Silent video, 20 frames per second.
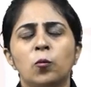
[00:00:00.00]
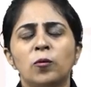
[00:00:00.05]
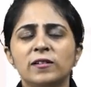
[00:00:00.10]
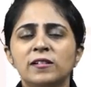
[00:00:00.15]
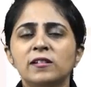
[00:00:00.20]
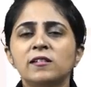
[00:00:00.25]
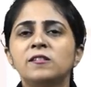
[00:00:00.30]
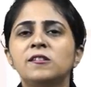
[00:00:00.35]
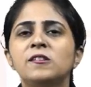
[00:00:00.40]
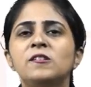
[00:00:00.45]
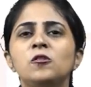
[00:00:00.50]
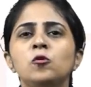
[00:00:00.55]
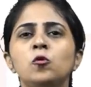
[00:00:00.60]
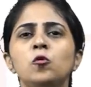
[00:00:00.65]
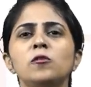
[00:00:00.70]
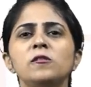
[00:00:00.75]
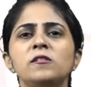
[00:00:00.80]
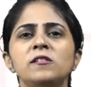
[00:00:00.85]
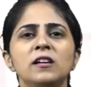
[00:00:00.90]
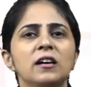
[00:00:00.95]
which is
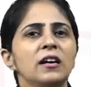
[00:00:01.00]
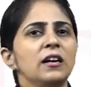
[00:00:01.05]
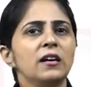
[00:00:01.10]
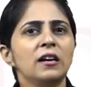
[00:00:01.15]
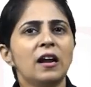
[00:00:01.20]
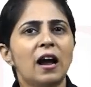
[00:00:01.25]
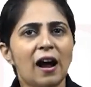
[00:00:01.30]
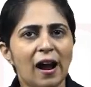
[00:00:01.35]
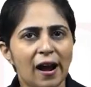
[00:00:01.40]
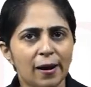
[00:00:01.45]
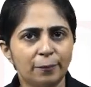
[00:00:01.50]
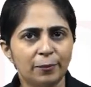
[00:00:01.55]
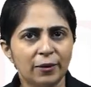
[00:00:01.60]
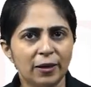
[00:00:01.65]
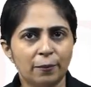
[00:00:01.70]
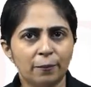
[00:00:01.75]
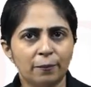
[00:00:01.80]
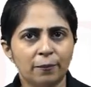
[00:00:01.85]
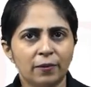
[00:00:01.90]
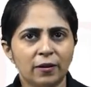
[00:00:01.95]
used in
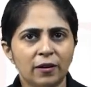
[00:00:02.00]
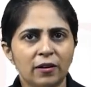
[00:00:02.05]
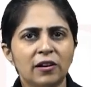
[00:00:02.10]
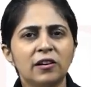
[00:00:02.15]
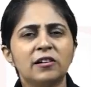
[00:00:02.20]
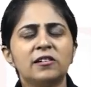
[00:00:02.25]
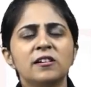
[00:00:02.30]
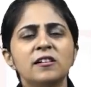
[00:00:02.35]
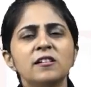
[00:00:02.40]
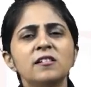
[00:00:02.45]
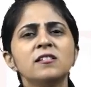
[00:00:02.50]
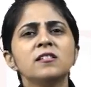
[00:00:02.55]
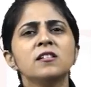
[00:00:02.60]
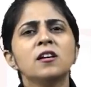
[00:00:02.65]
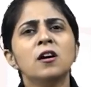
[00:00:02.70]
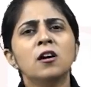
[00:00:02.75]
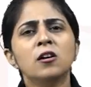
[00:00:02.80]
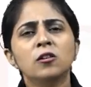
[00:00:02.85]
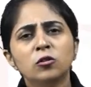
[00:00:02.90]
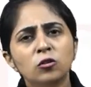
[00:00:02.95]
RBM, it is
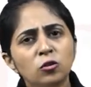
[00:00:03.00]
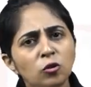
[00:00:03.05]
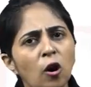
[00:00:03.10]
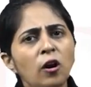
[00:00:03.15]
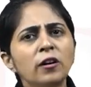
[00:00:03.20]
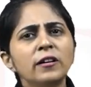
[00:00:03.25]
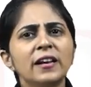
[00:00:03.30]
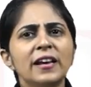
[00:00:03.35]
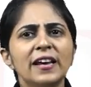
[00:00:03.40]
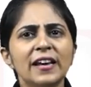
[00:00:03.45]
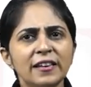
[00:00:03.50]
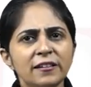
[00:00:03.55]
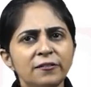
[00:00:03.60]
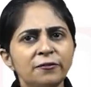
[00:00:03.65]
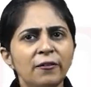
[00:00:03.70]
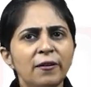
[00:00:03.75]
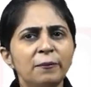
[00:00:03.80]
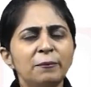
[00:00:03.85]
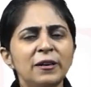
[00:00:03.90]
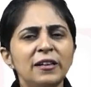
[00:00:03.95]
not as
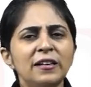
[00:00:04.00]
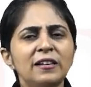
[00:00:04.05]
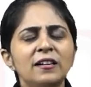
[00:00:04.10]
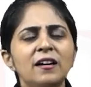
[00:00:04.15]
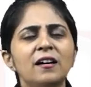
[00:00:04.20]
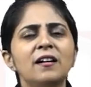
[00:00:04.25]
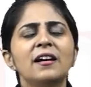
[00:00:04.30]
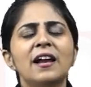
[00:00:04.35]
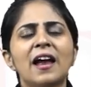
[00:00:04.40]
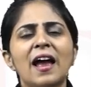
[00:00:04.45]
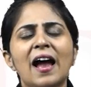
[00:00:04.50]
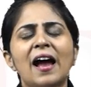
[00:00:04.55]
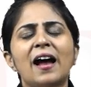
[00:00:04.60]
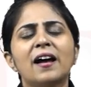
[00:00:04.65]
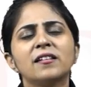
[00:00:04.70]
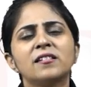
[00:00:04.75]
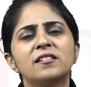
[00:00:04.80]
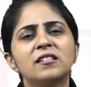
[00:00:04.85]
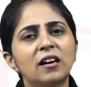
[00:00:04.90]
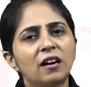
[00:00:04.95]
familiar
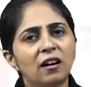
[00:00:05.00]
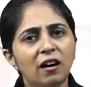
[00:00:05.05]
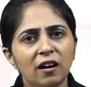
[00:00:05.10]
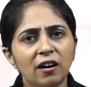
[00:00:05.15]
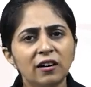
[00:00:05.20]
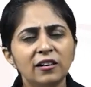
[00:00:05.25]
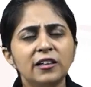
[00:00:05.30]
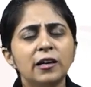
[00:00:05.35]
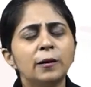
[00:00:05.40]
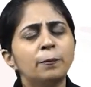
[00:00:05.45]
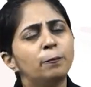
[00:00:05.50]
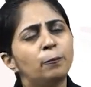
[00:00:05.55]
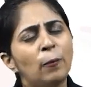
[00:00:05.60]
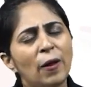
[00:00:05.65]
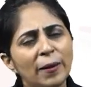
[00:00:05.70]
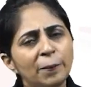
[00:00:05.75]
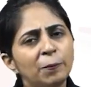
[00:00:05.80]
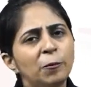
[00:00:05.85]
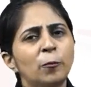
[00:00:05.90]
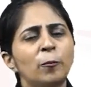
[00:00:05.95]
as the earlier
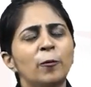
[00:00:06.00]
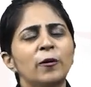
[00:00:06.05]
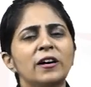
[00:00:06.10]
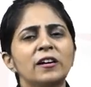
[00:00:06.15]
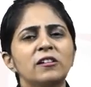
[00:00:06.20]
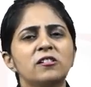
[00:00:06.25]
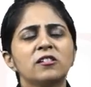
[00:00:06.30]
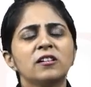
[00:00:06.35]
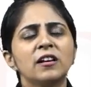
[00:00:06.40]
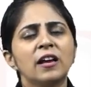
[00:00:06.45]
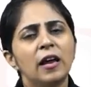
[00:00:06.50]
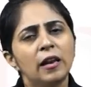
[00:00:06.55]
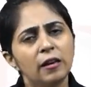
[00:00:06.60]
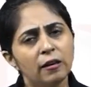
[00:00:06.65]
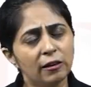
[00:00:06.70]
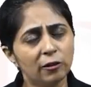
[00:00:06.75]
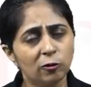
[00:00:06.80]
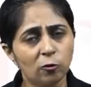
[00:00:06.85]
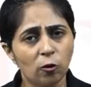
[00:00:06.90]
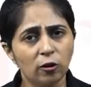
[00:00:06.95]
backpropagation
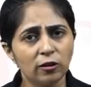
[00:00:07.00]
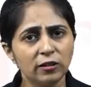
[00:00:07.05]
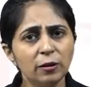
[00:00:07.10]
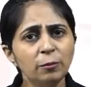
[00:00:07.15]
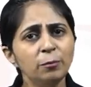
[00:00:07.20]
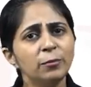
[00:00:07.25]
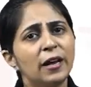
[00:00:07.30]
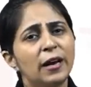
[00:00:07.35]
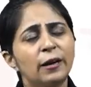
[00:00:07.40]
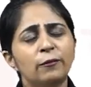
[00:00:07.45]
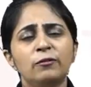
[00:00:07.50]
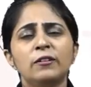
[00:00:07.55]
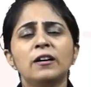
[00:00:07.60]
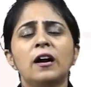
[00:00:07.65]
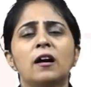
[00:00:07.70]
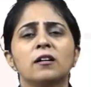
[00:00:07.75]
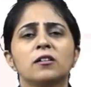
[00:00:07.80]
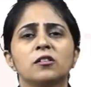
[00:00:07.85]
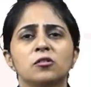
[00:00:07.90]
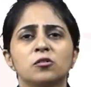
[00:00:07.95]
algorithm that we
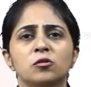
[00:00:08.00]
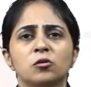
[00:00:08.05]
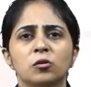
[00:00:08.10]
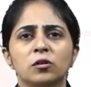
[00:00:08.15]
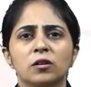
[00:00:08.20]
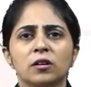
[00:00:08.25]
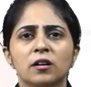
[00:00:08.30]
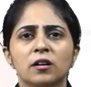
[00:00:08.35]
understood.